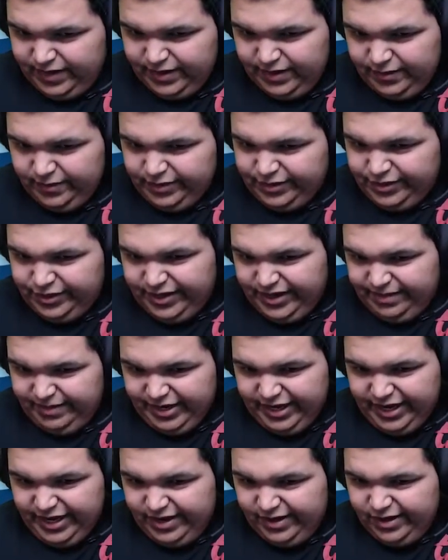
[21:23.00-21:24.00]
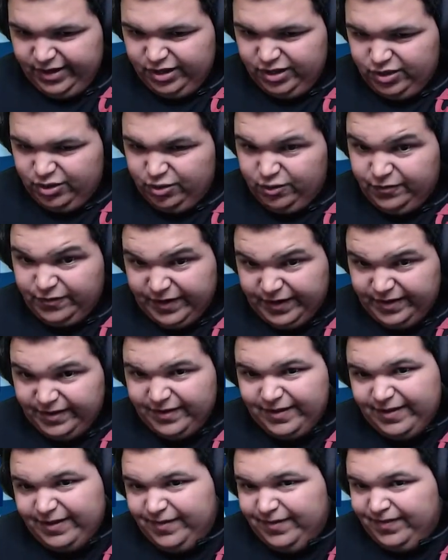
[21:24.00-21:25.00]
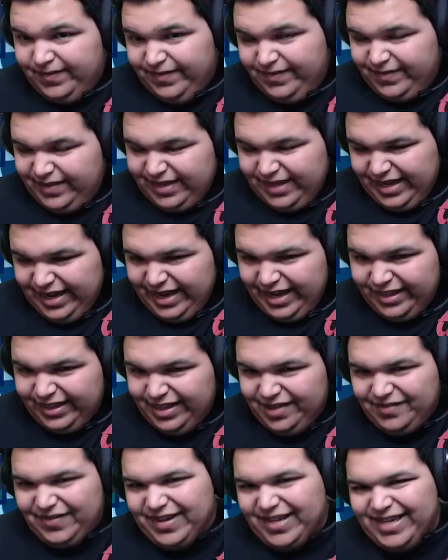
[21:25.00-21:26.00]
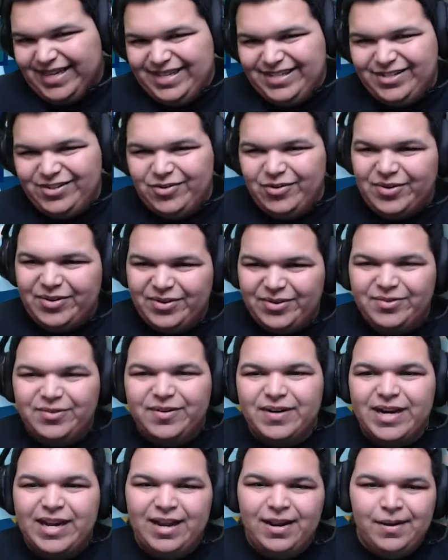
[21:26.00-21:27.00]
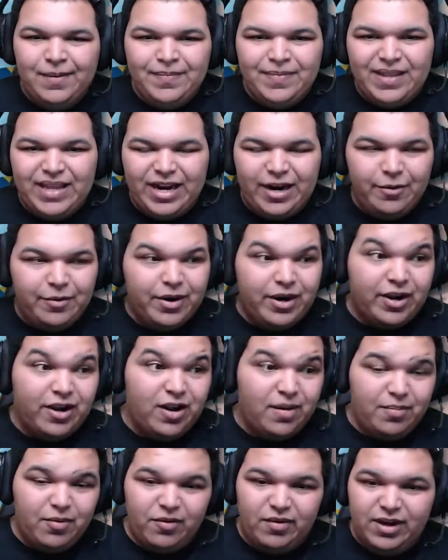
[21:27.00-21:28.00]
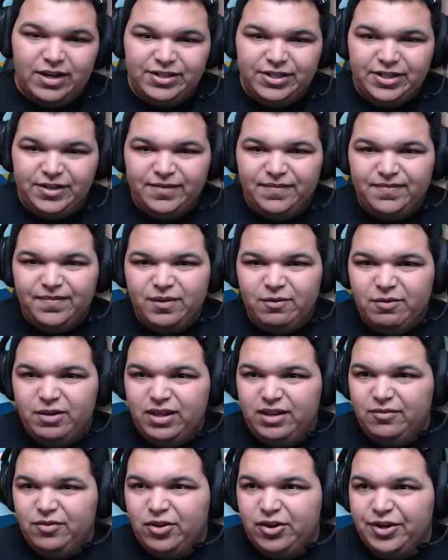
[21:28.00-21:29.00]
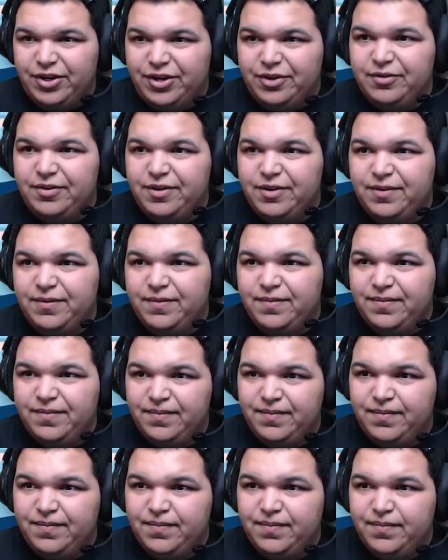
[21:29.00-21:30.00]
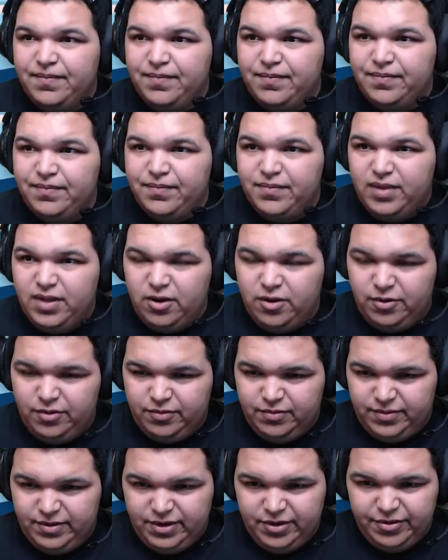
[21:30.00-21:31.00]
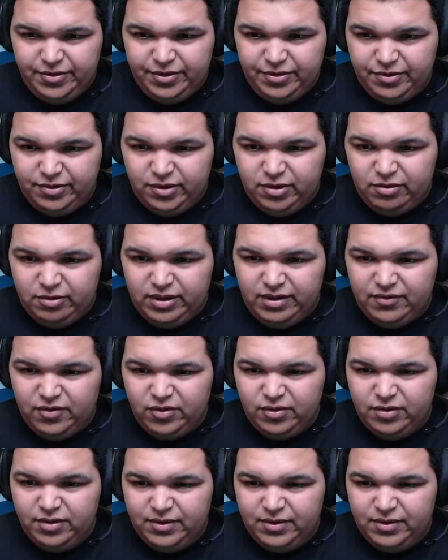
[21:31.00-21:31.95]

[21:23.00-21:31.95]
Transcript: What's your name again? Cufant. I love it. It's so cute. And I want a Caparaja. What level are you? Oh no, you're a low level.